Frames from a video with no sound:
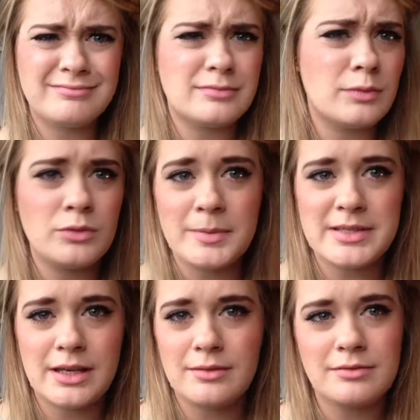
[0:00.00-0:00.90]
What am
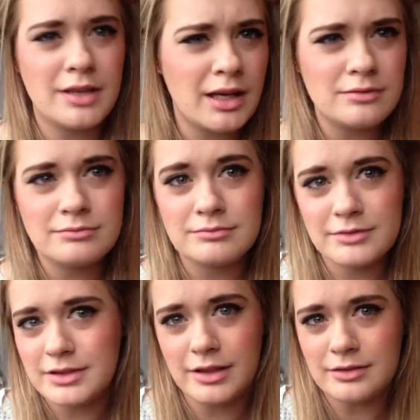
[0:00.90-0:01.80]
I saying? Yeah,
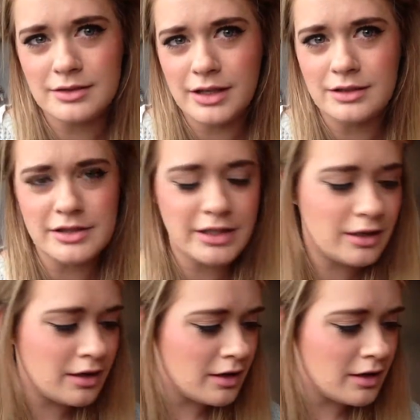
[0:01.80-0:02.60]
psychology.